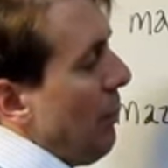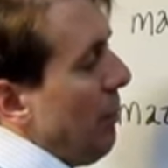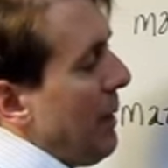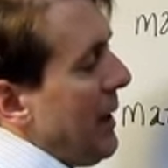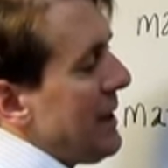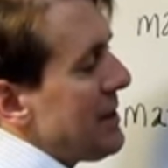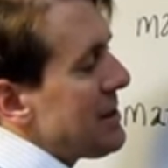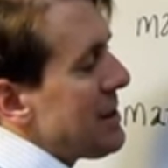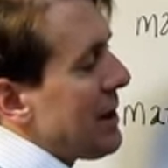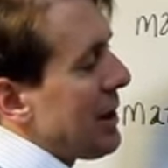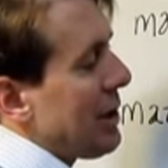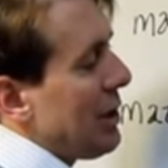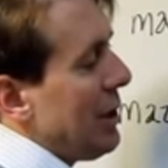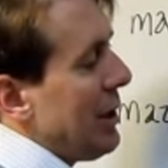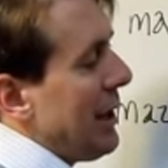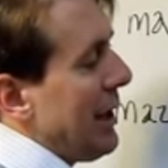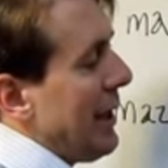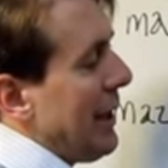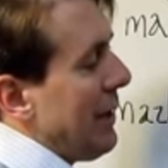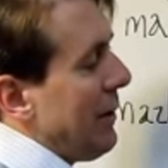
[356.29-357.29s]

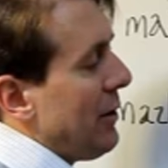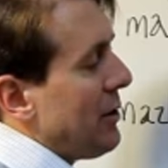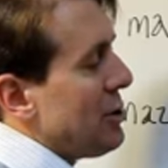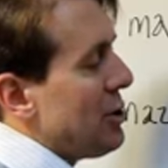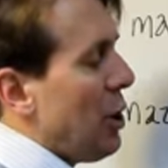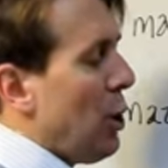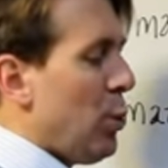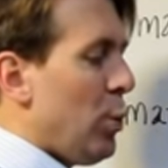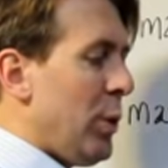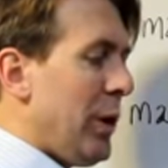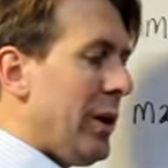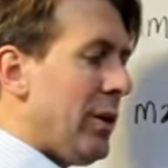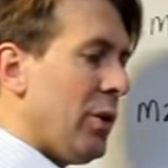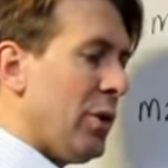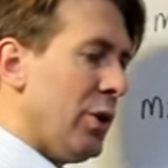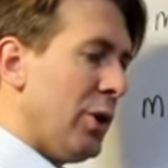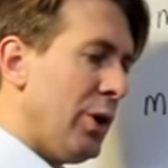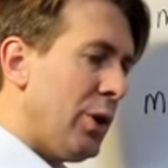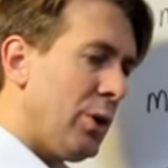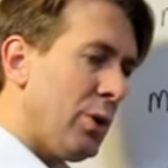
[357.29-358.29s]
basically, there's no
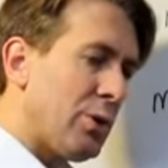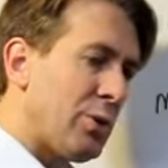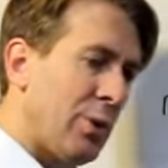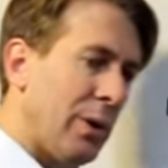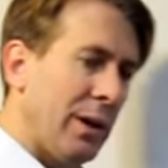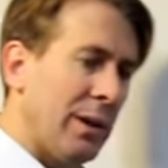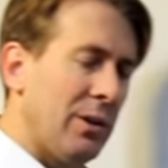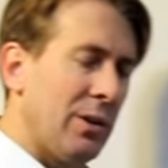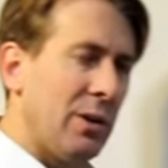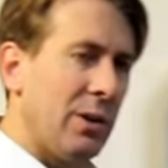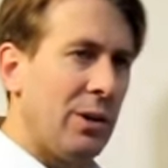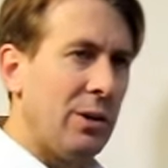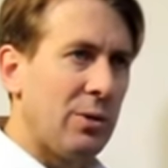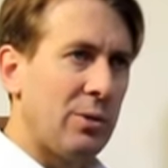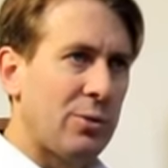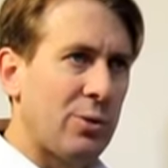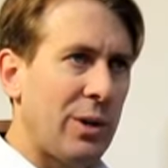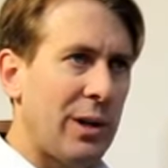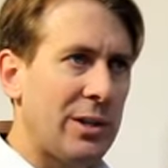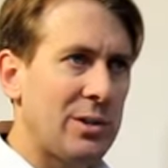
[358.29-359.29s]
real the
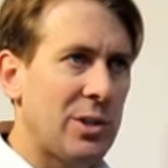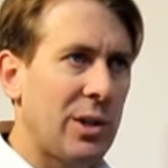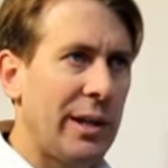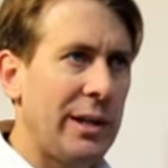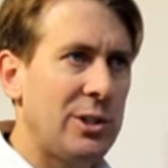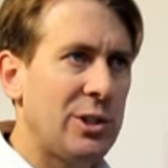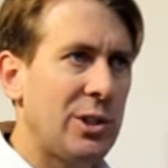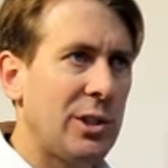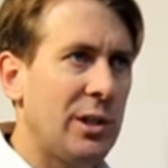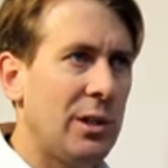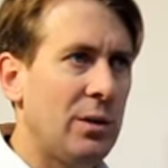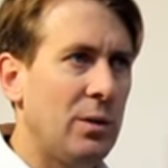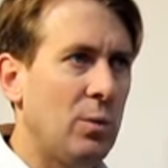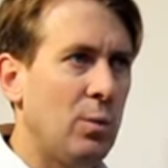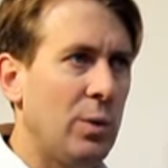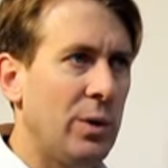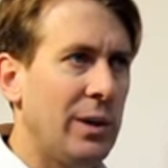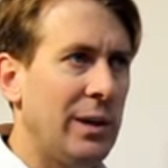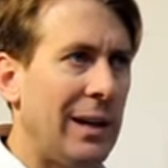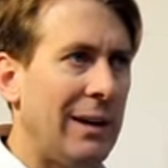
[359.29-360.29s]
literal translation
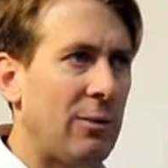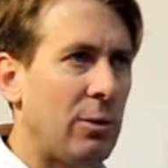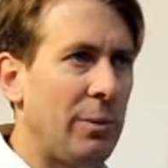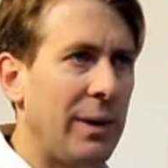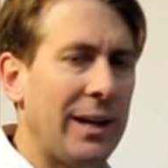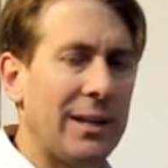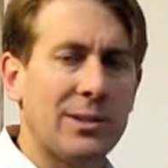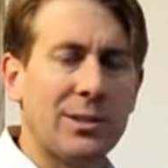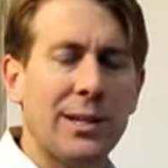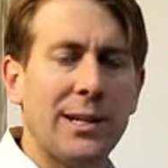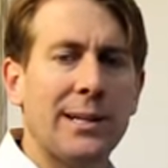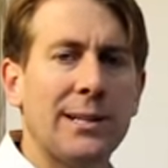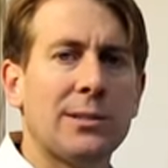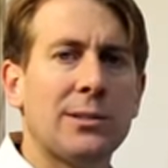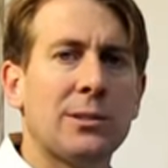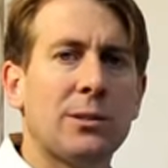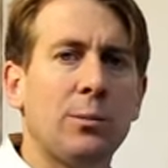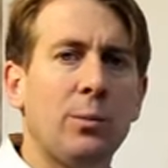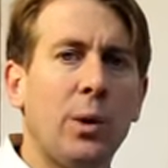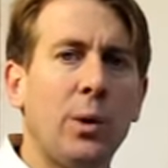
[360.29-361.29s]
would never make
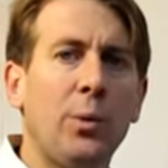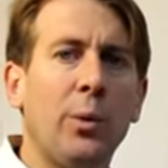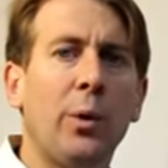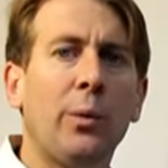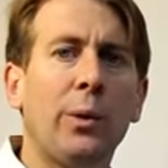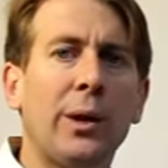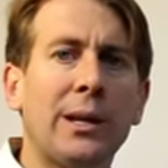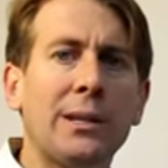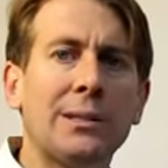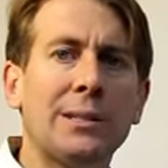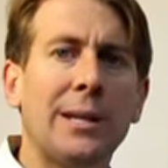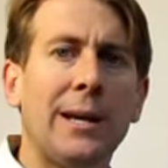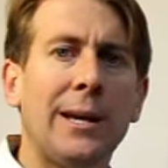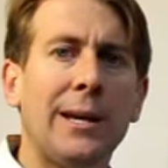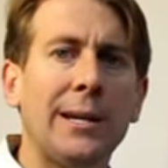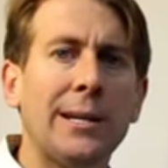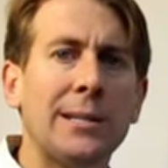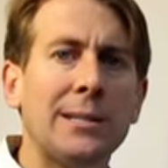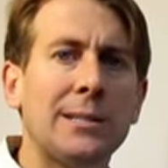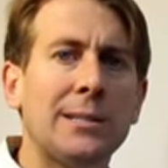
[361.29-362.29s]
sense, but what we can
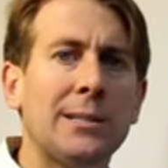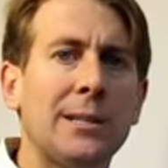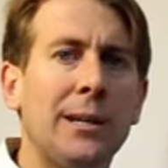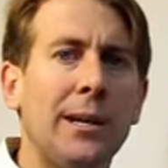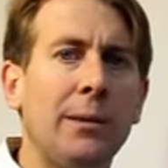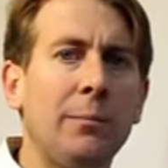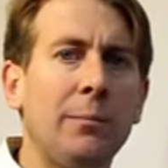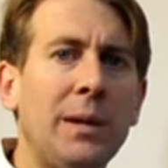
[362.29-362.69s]
say is,